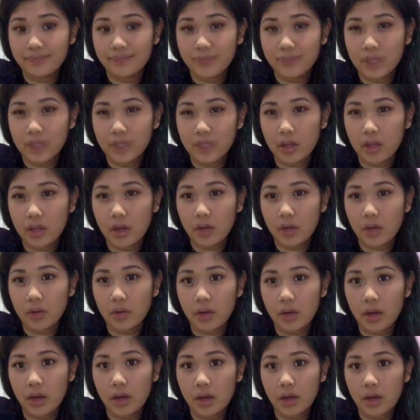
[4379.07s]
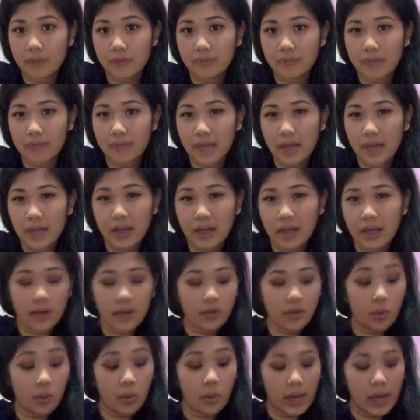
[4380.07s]
kind of get
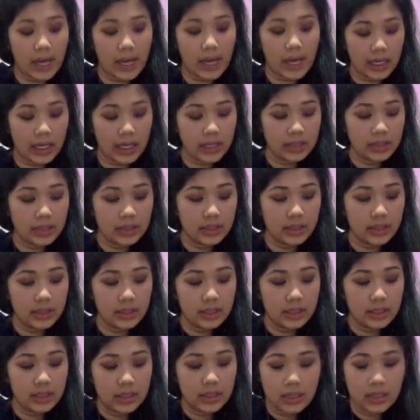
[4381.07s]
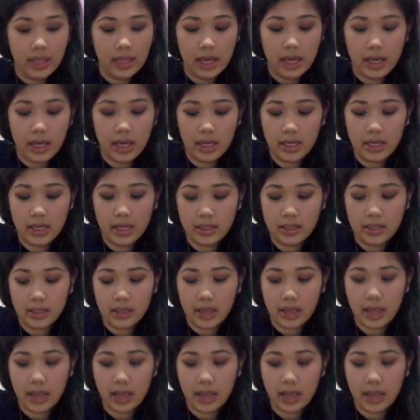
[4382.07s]
in the way. And they